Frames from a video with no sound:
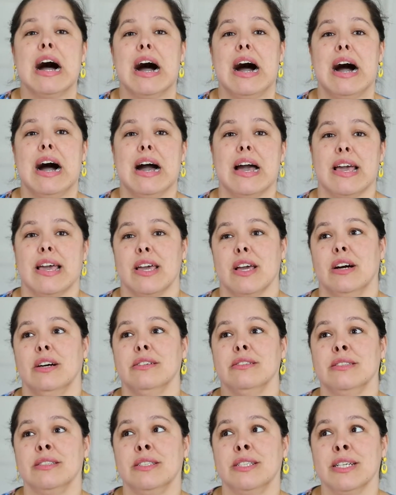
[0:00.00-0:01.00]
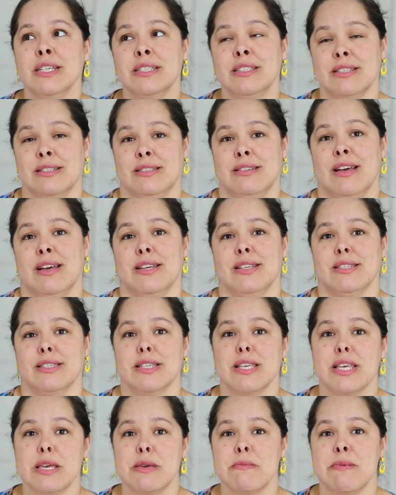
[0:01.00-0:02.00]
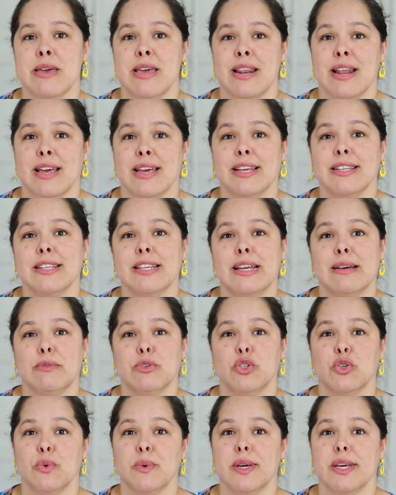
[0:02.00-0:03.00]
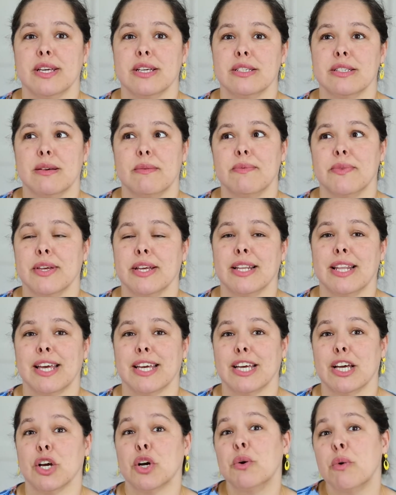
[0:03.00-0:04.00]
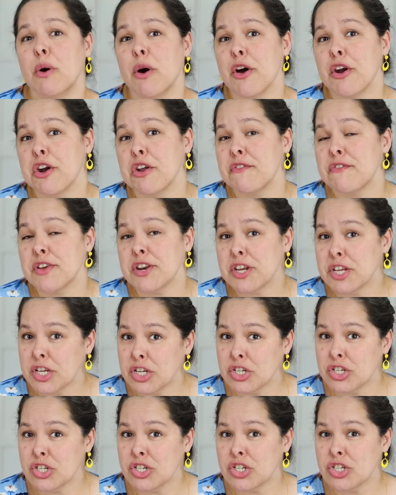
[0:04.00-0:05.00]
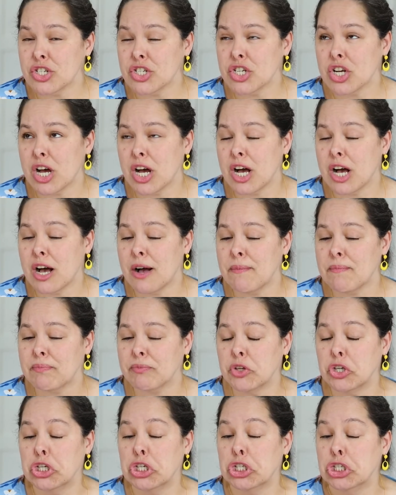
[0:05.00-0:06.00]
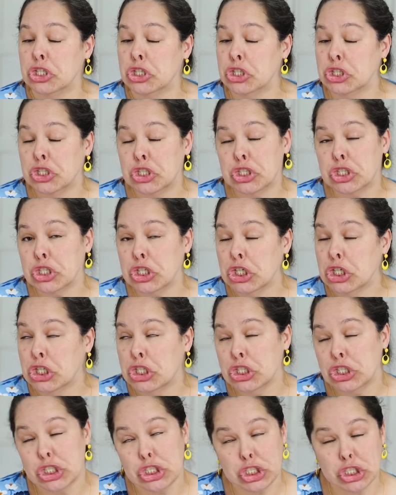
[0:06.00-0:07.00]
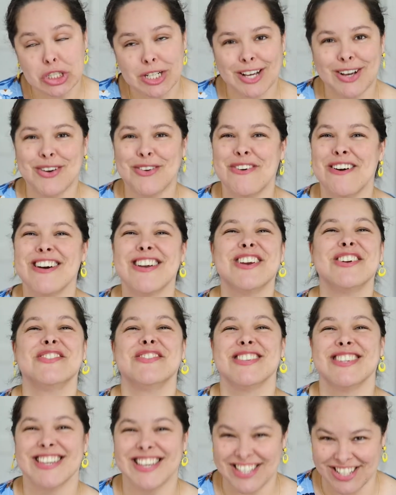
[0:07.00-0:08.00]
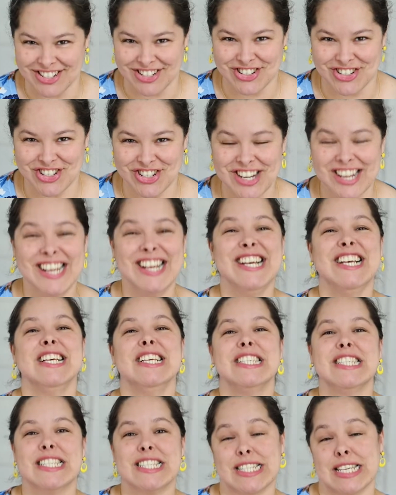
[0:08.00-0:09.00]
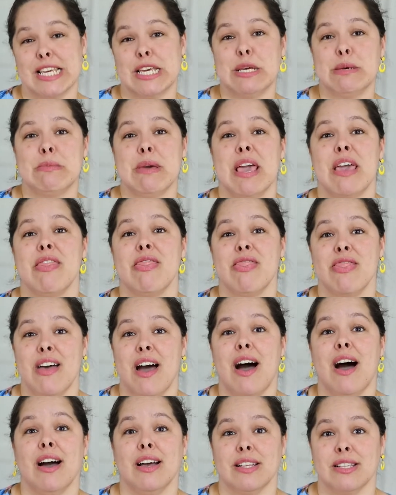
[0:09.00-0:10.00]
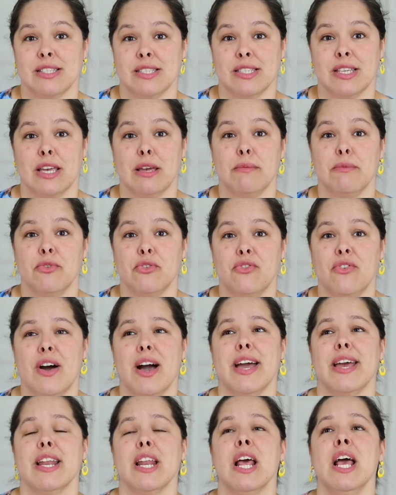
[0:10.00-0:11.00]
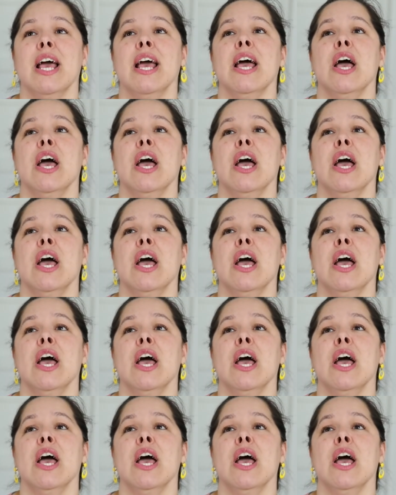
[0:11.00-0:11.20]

I undid the side seam and I ended up doing something like a quarter of an inch, um, inch, inch, quarter of an inch seam and that seemed fine.